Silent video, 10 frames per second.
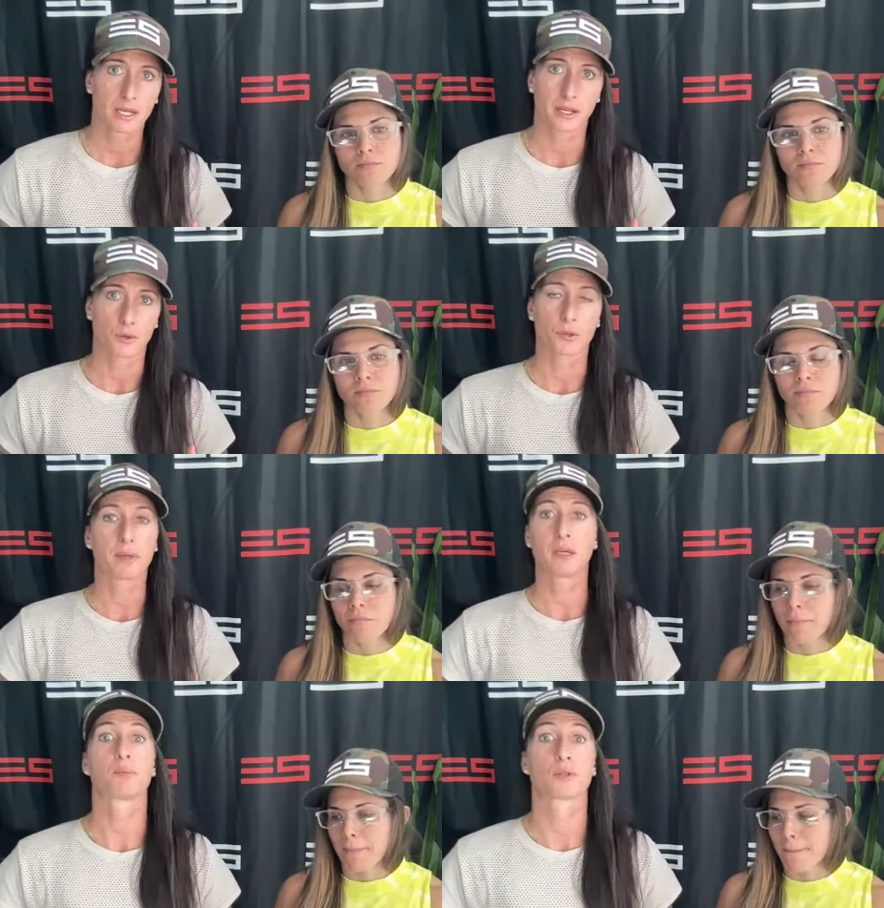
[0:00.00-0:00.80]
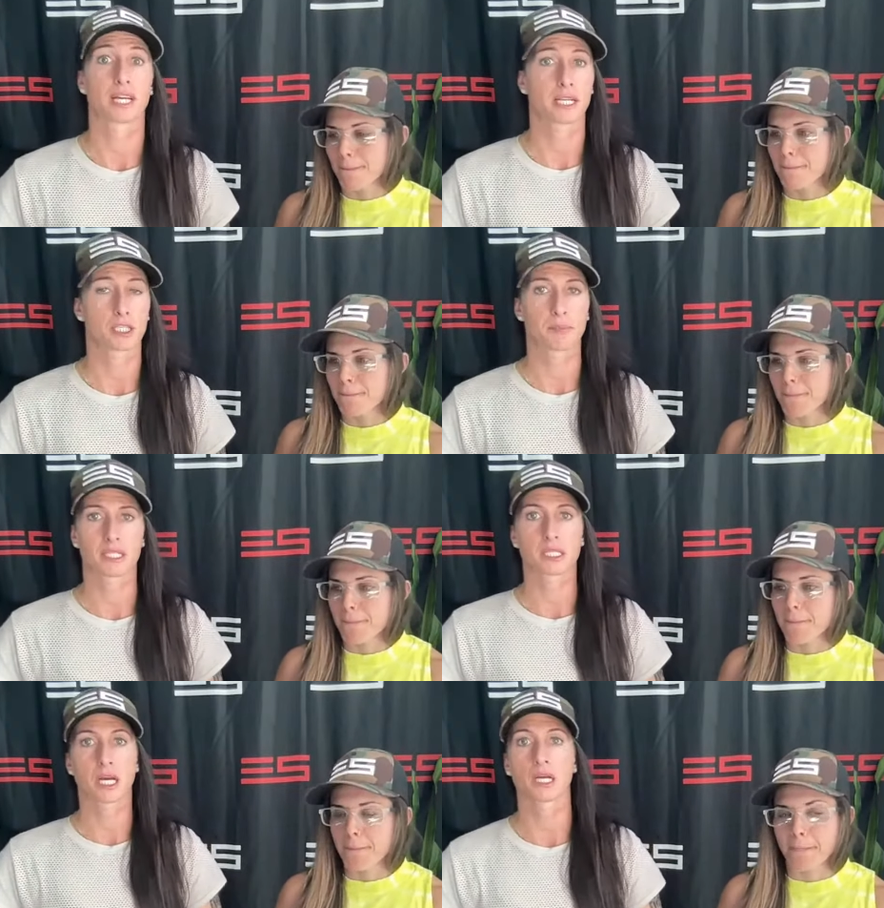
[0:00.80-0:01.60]
Speaker 1: you know the people that i
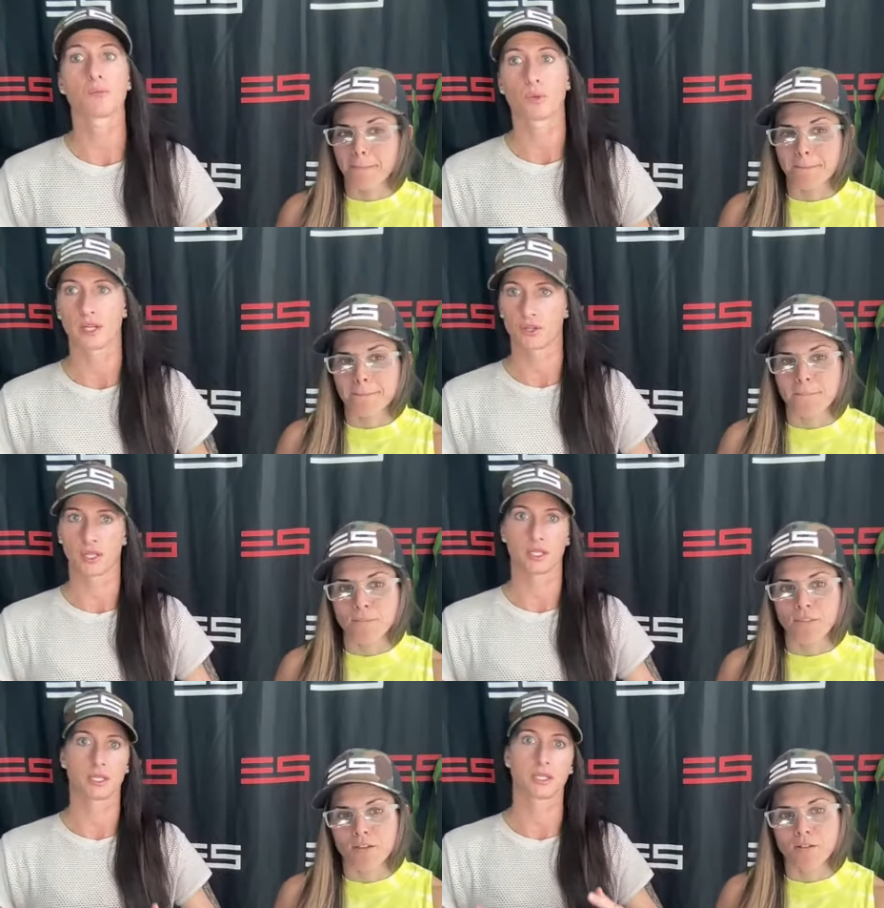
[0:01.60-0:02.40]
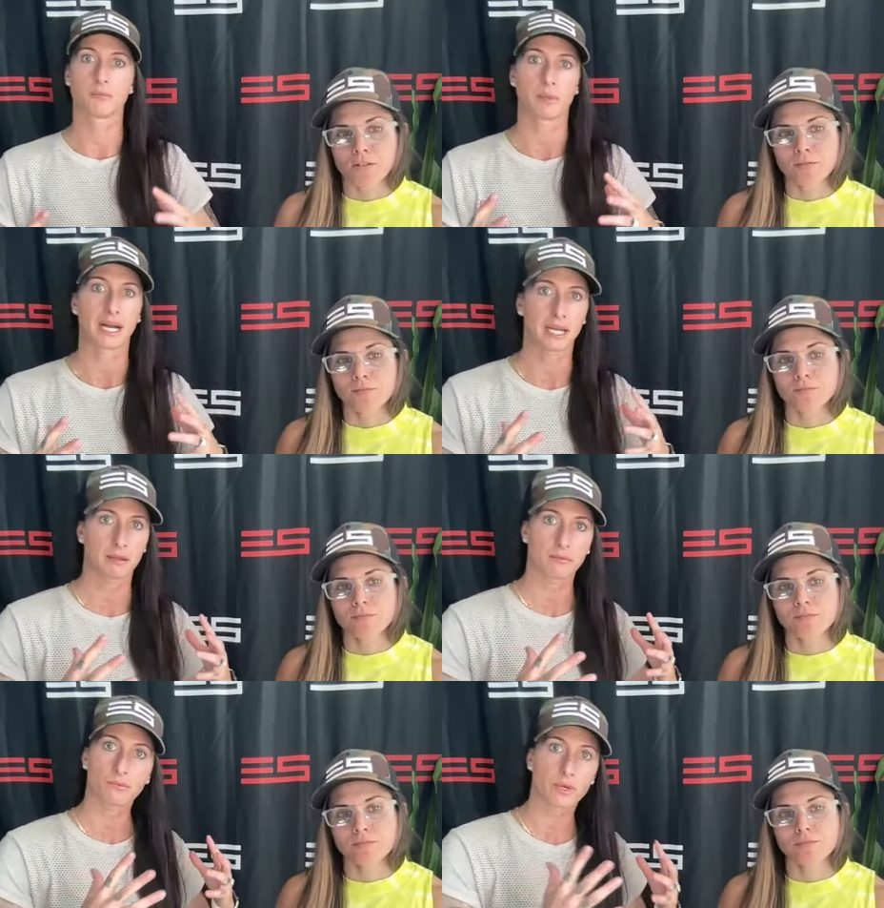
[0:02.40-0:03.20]
spend time with and
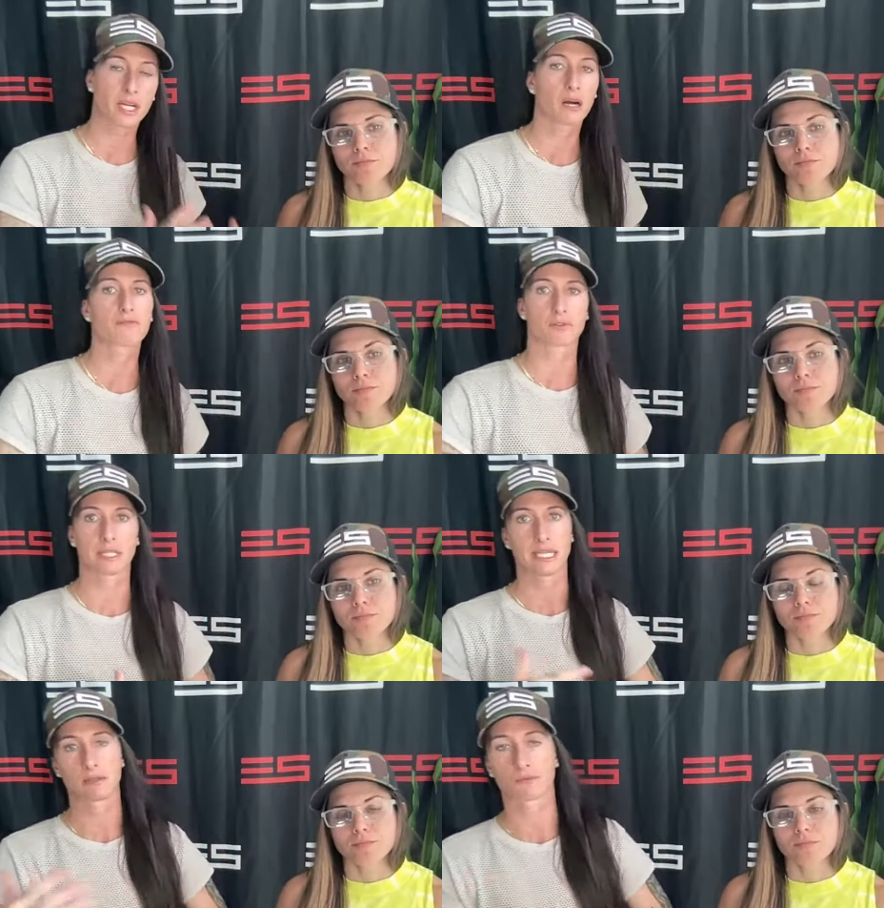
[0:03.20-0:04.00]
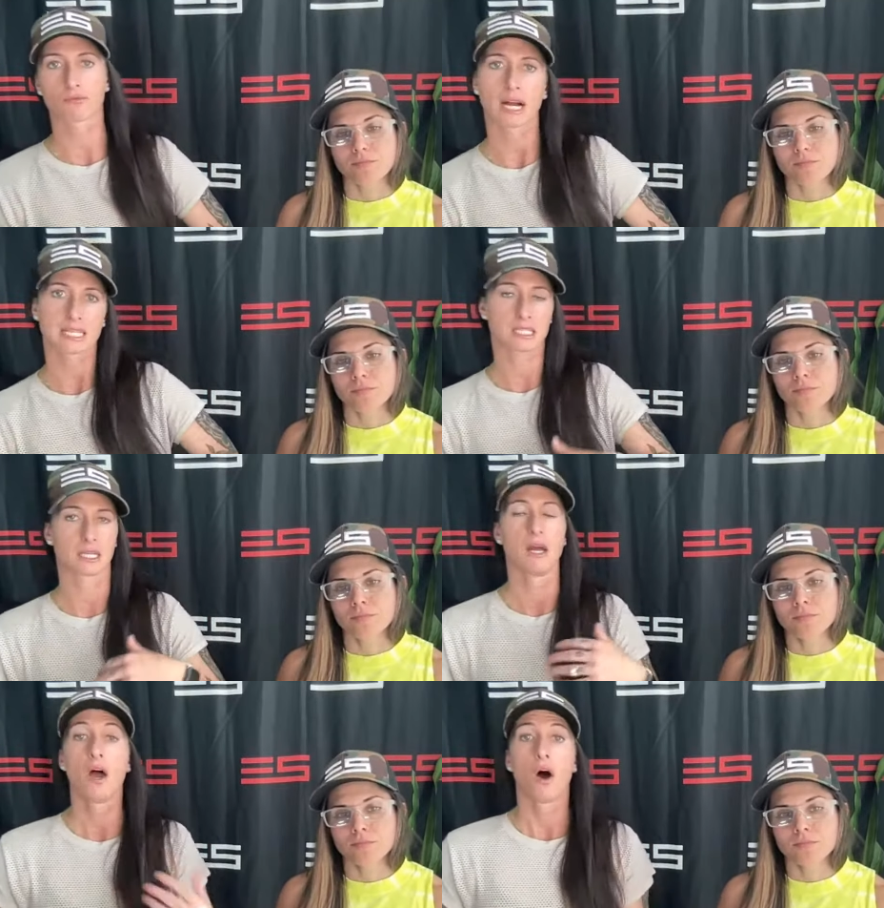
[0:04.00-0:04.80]
my recovery and rest
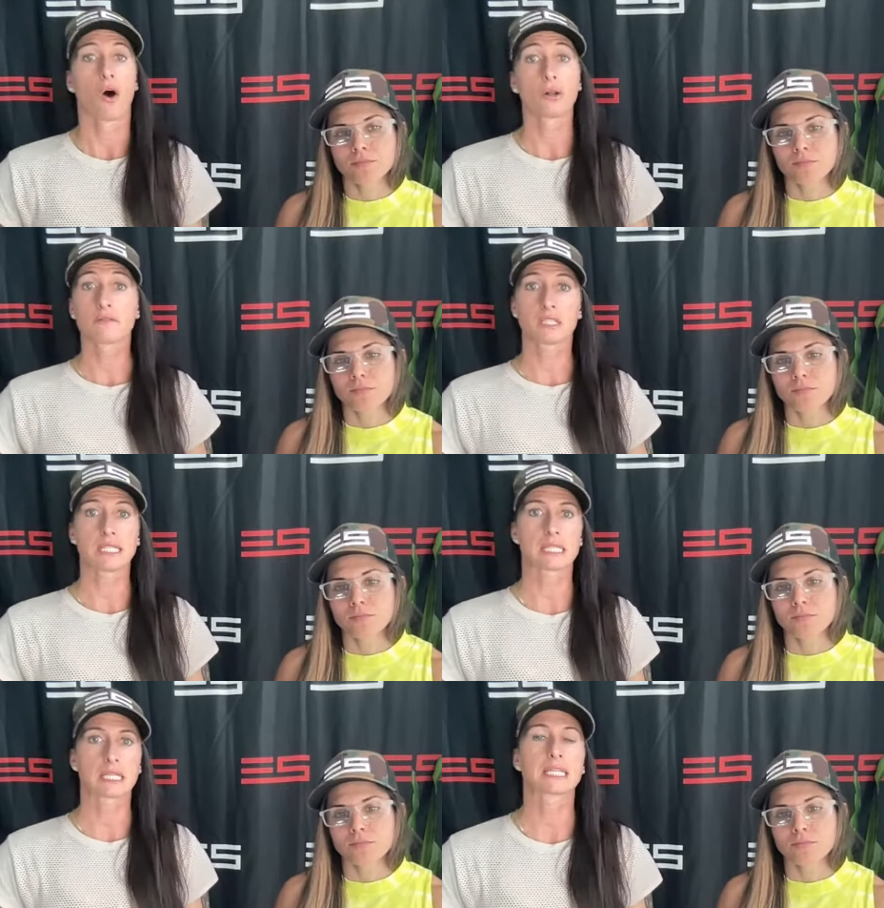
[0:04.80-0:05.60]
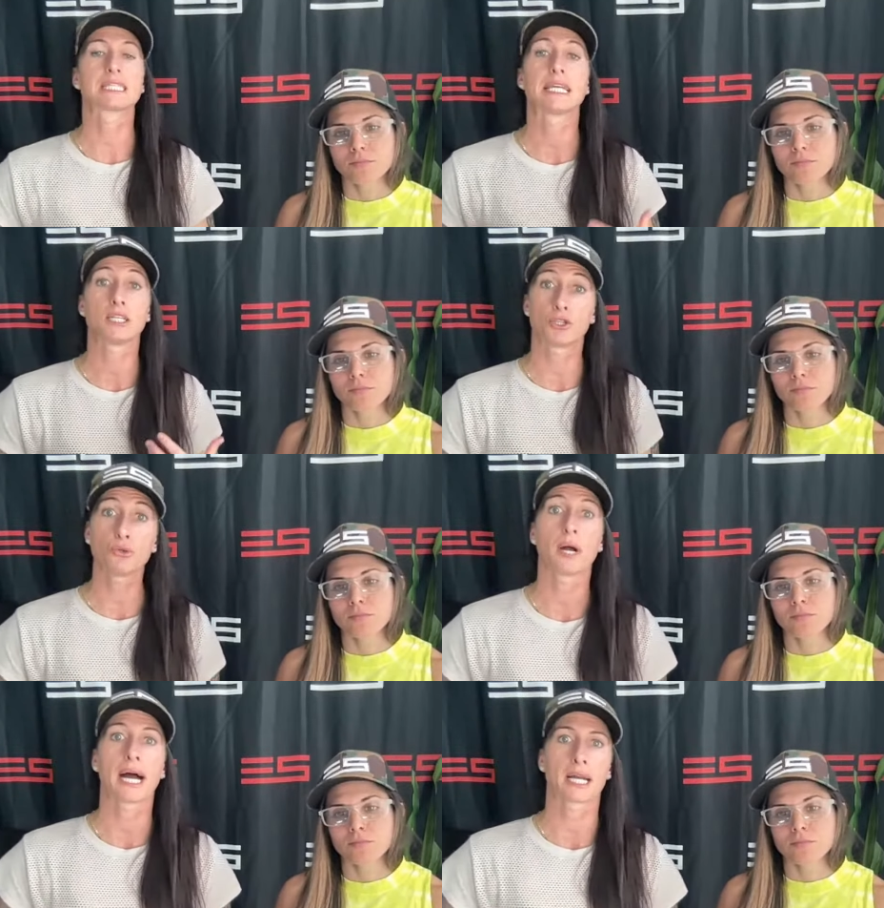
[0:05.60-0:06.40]
and all of these things they
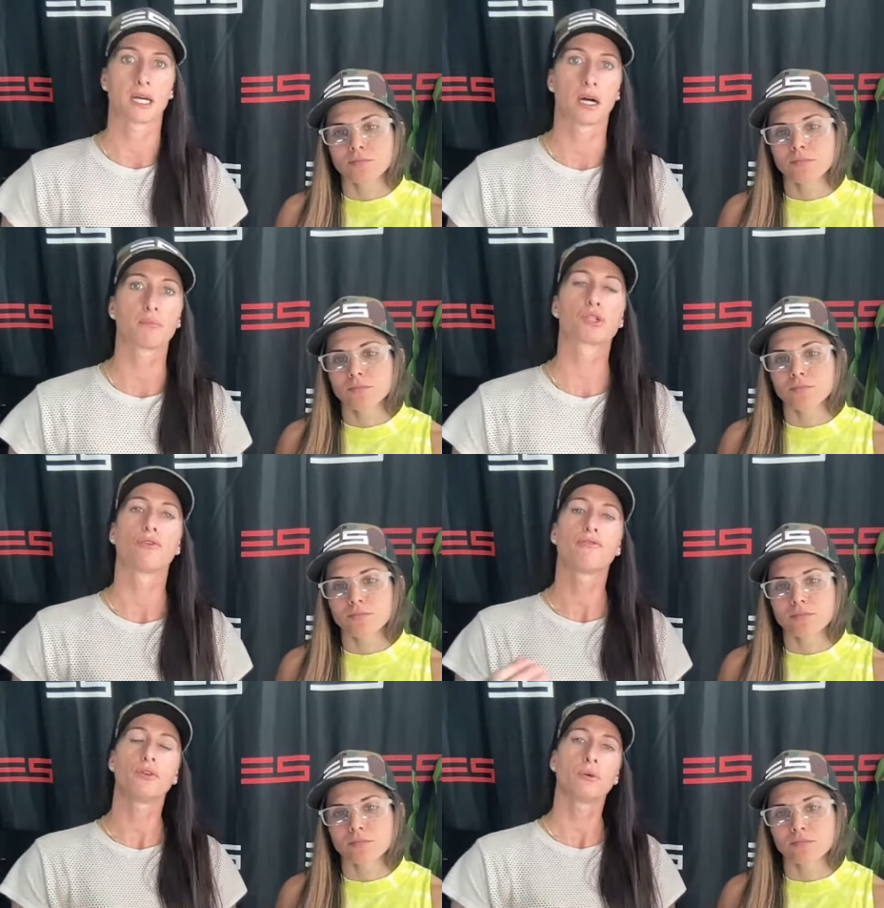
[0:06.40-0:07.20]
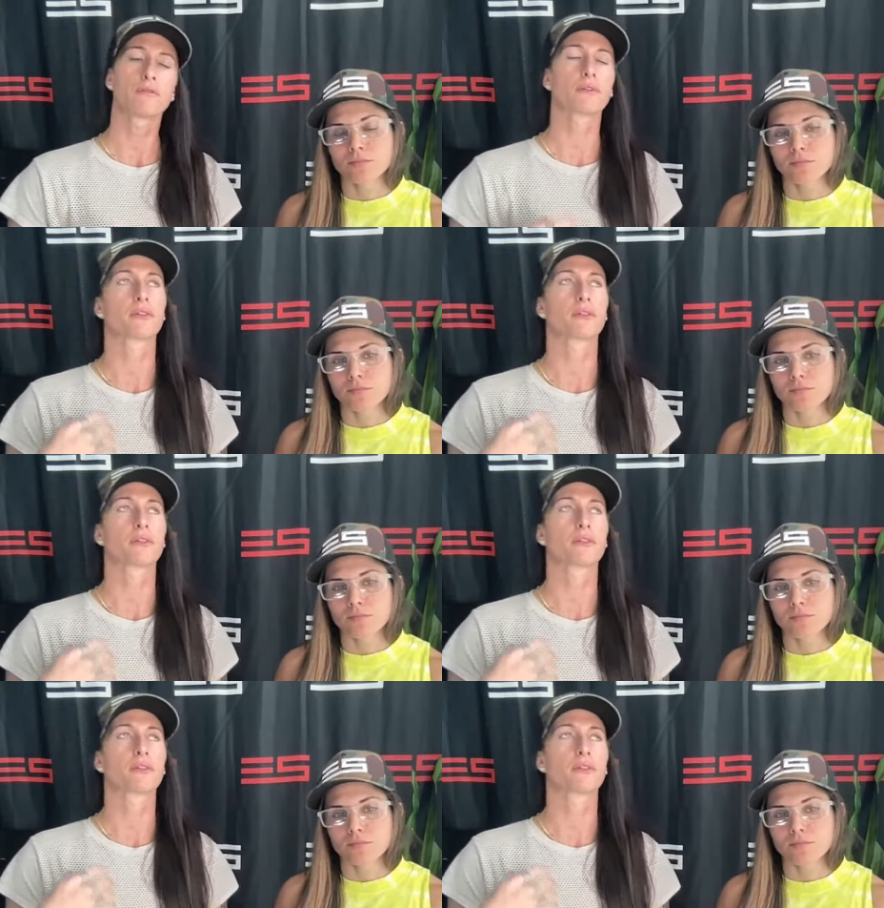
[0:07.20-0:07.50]
do add up so if you ever